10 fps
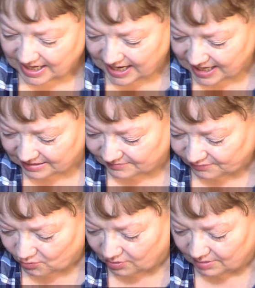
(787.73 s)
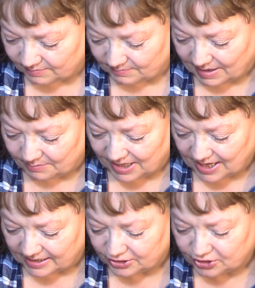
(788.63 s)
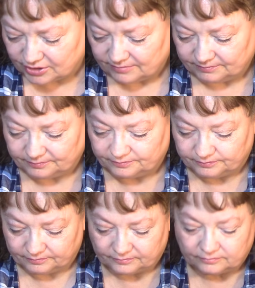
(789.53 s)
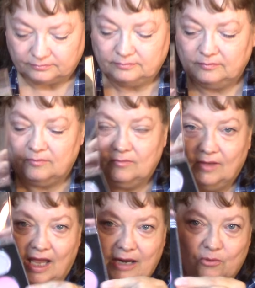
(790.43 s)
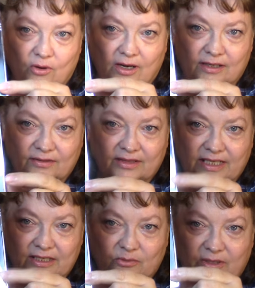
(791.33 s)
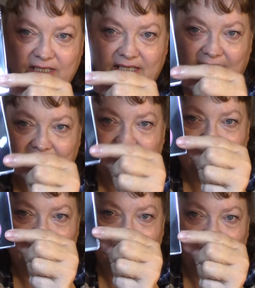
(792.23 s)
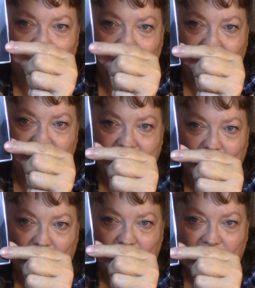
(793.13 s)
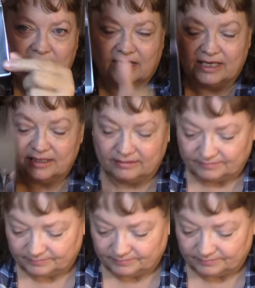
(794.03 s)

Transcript: And for my blush, I wore this one today. This is the one with the sparkles in it.